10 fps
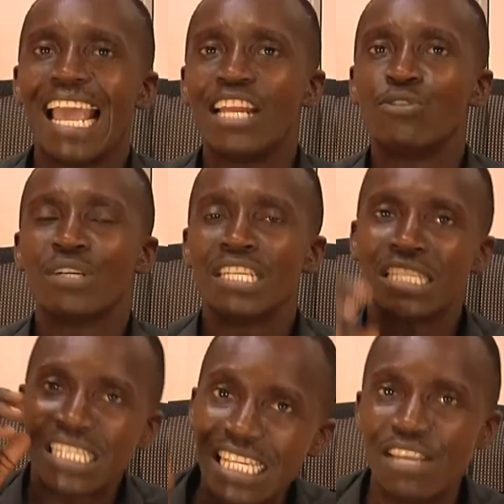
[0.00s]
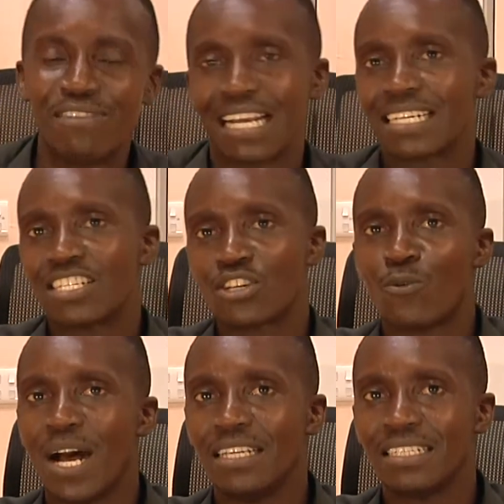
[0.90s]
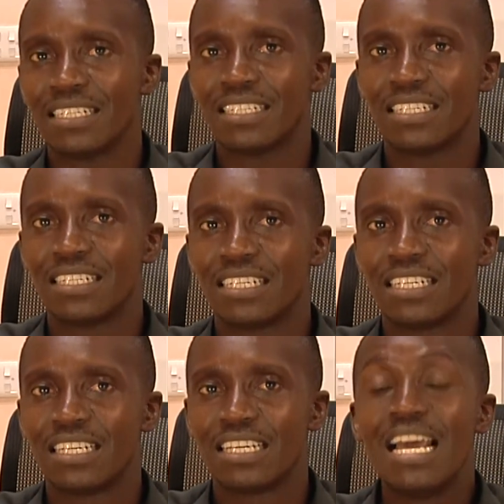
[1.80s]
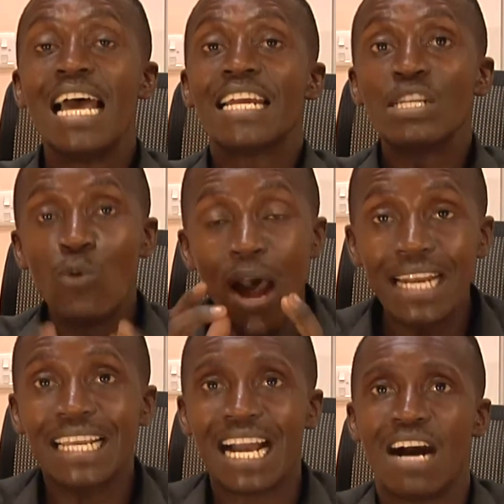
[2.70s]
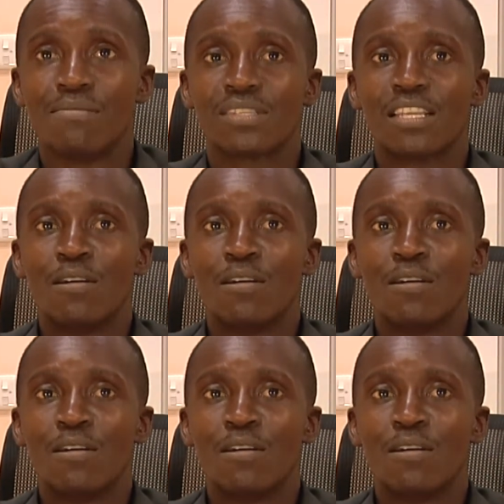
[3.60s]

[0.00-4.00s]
and you receive a great reward. Reward comes